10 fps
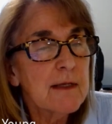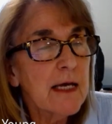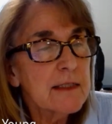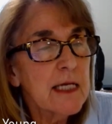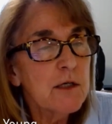
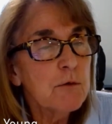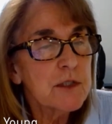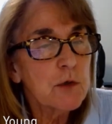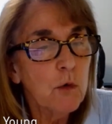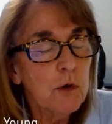that tenuous
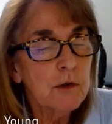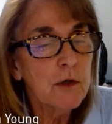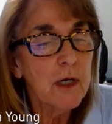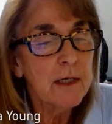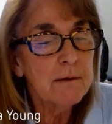hold
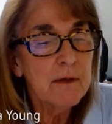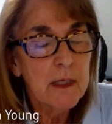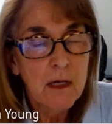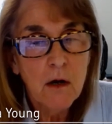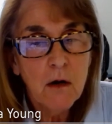
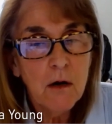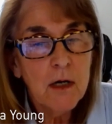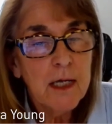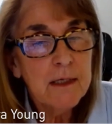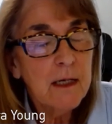
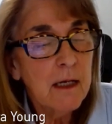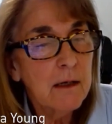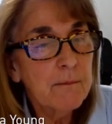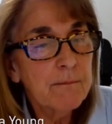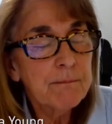
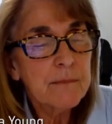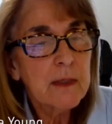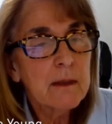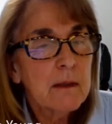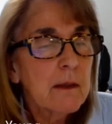on
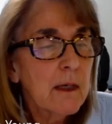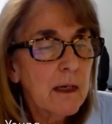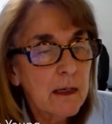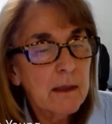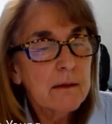
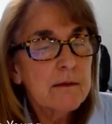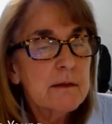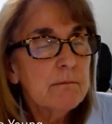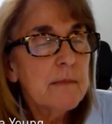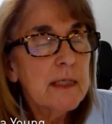
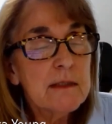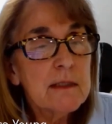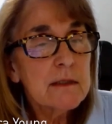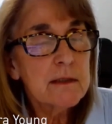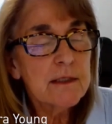
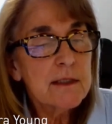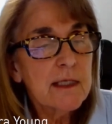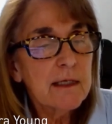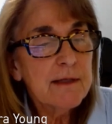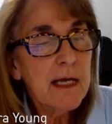existence
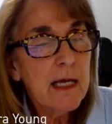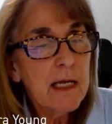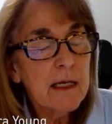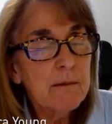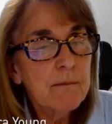that
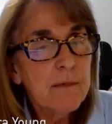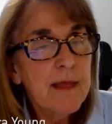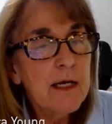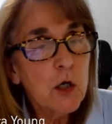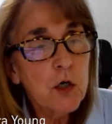
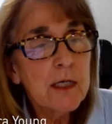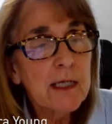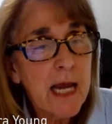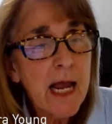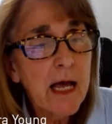they
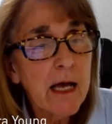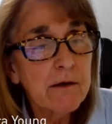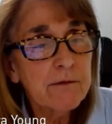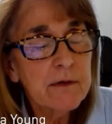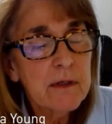currently
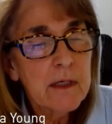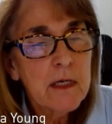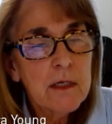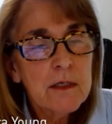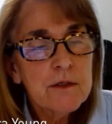have.
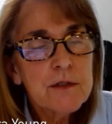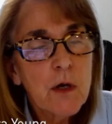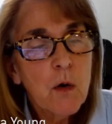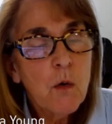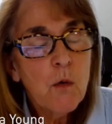
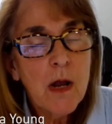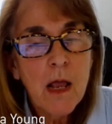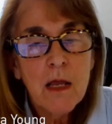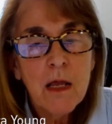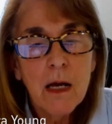So,
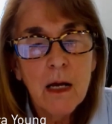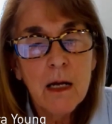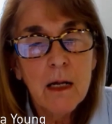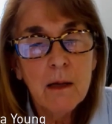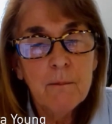
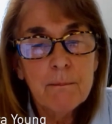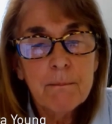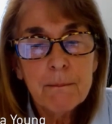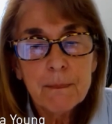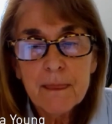
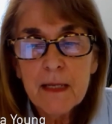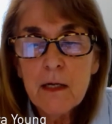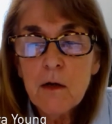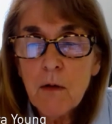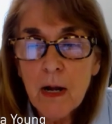you
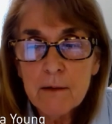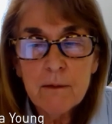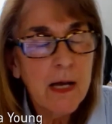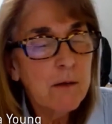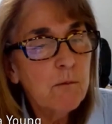know,
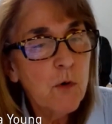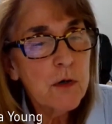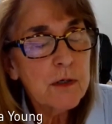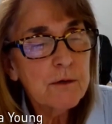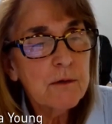I
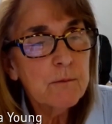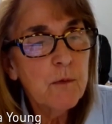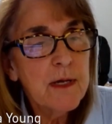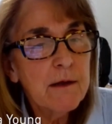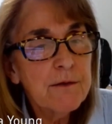work
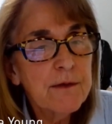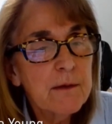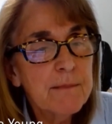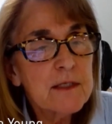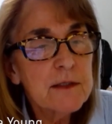with
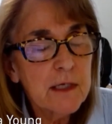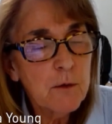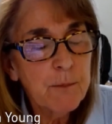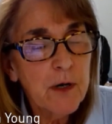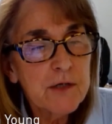
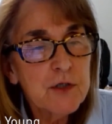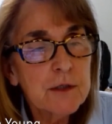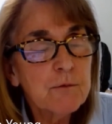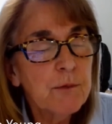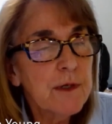Mixteco
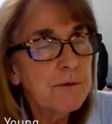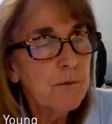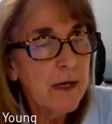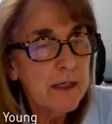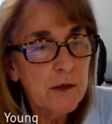Project, with
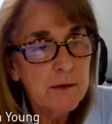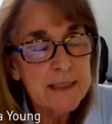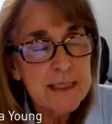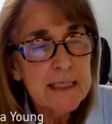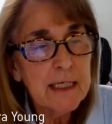Radio
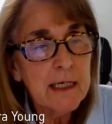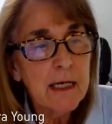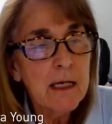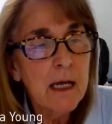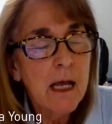Indígena,